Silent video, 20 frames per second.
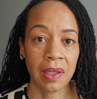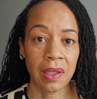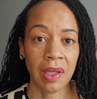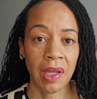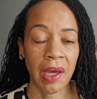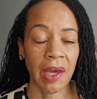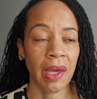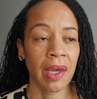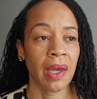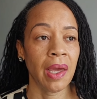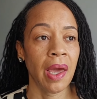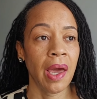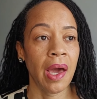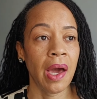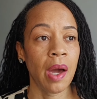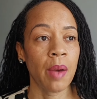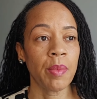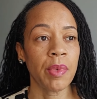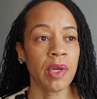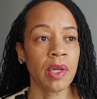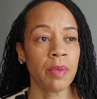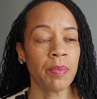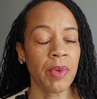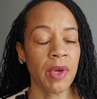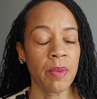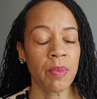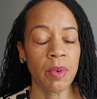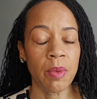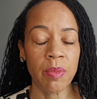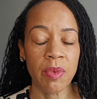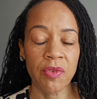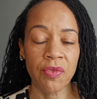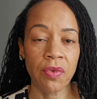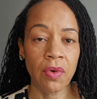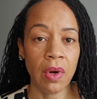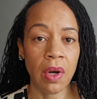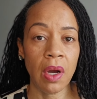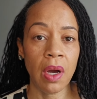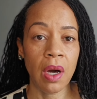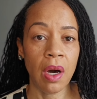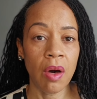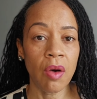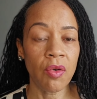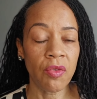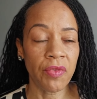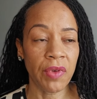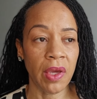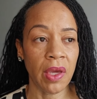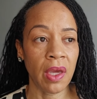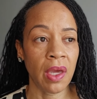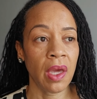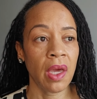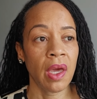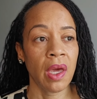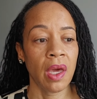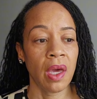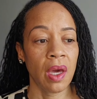Like, how many people before COVID